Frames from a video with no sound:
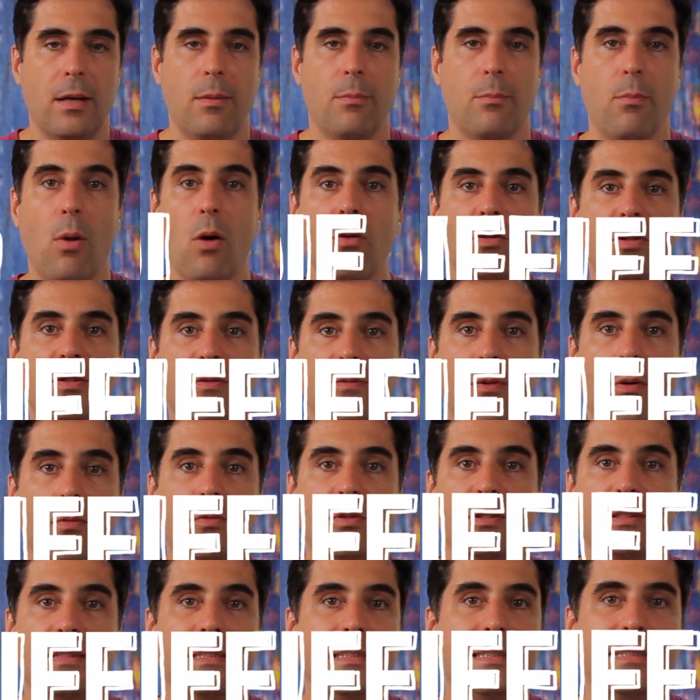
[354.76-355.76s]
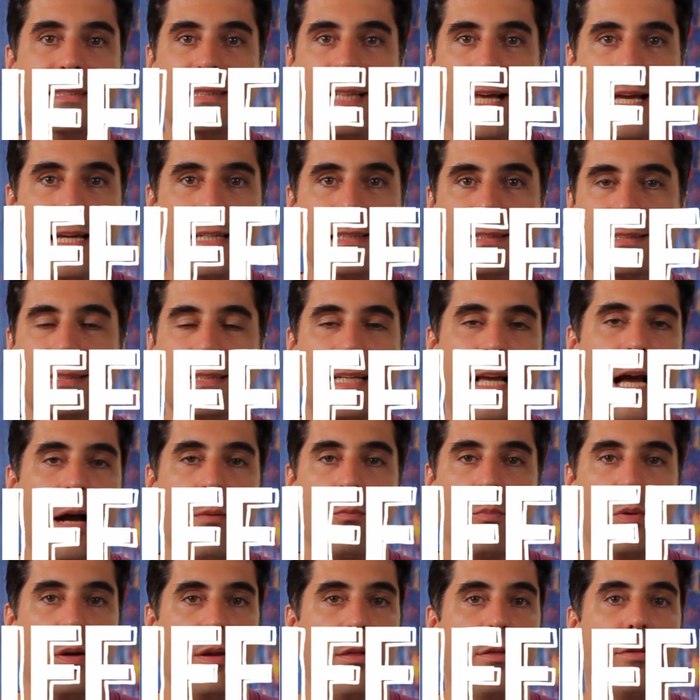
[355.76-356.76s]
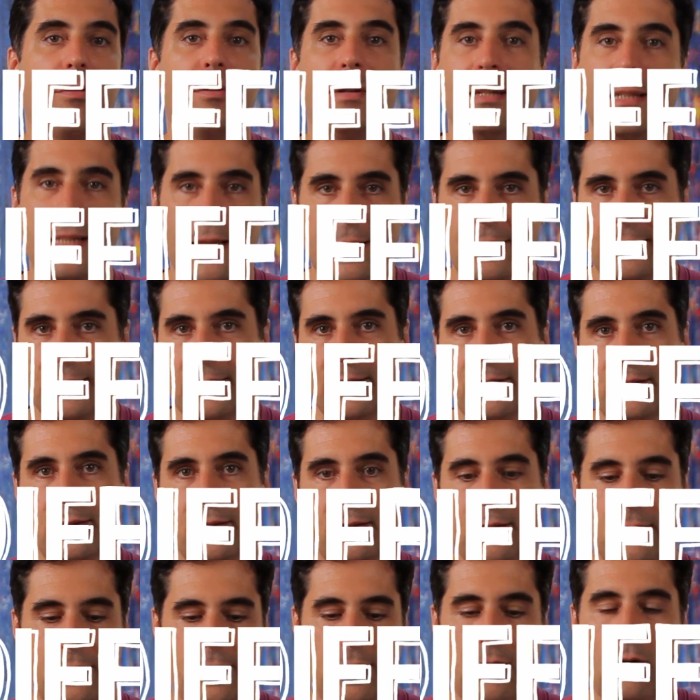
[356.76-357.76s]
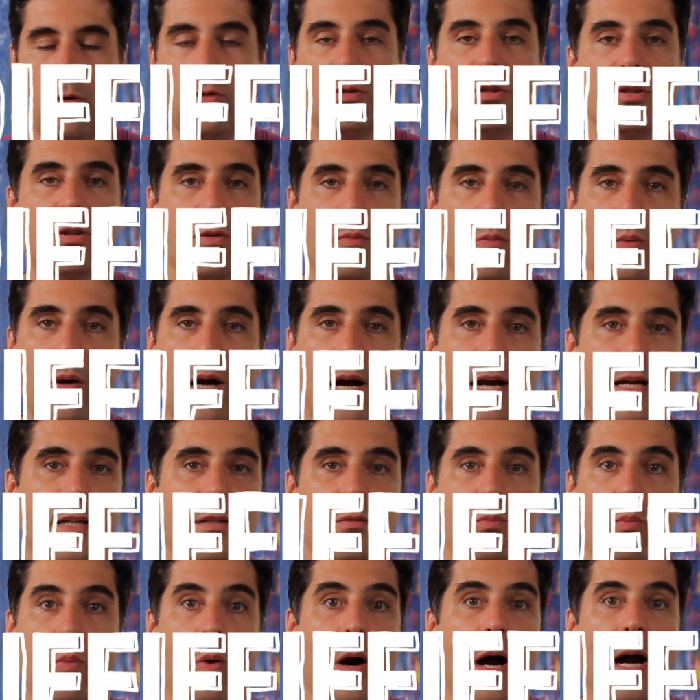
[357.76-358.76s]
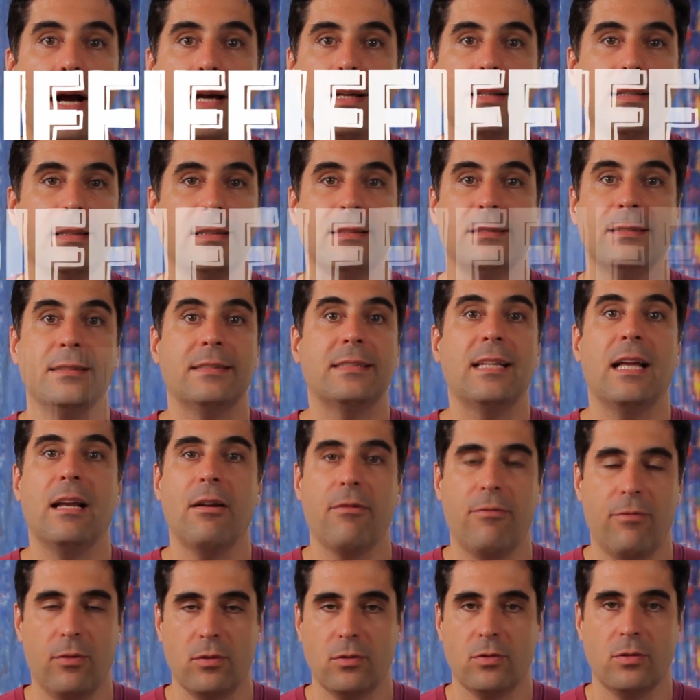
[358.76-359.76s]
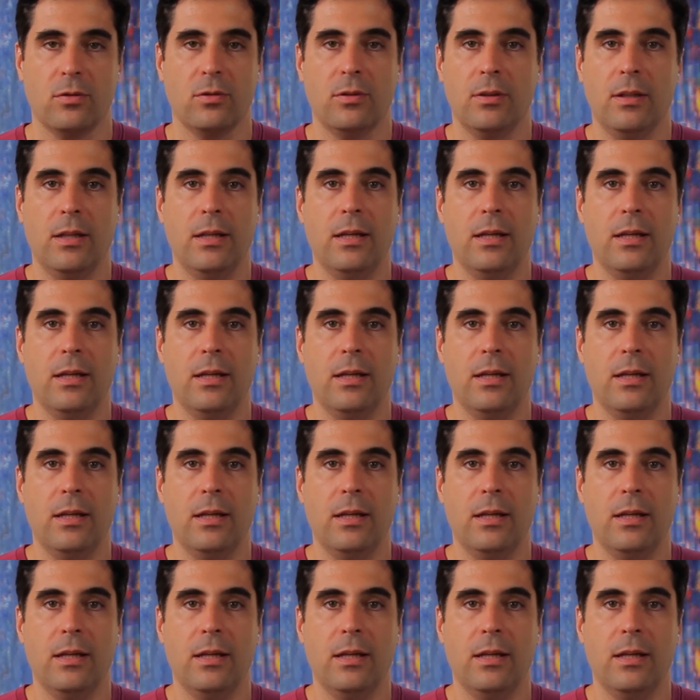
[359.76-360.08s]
Most phones these days come with 3 lenses: ultra wide, wide, and telephoto.